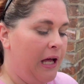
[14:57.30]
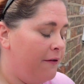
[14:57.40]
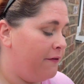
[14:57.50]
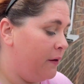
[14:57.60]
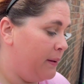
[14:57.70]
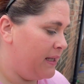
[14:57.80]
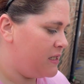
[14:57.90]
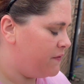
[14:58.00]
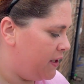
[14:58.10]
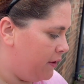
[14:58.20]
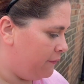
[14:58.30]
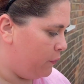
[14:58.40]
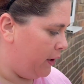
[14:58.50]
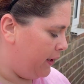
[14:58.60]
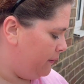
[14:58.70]
filming this video
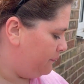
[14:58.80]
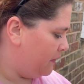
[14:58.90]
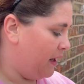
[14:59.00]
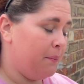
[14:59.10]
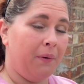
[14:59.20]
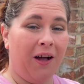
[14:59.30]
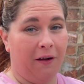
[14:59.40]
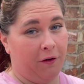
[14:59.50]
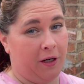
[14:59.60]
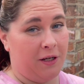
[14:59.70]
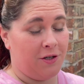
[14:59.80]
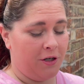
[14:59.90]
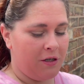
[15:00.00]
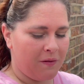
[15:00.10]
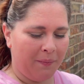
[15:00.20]
for you. I'm covered in
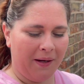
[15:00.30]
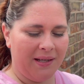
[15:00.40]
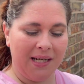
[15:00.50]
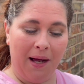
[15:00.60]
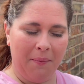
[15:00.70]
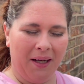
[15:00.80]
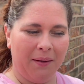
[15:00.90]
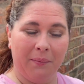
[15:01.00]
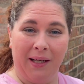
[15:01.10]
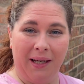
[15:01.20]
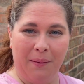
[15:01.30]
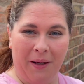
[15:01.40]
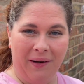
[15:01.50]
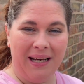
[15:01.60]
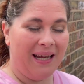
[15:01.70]
dirt, but I'm not complaining about it.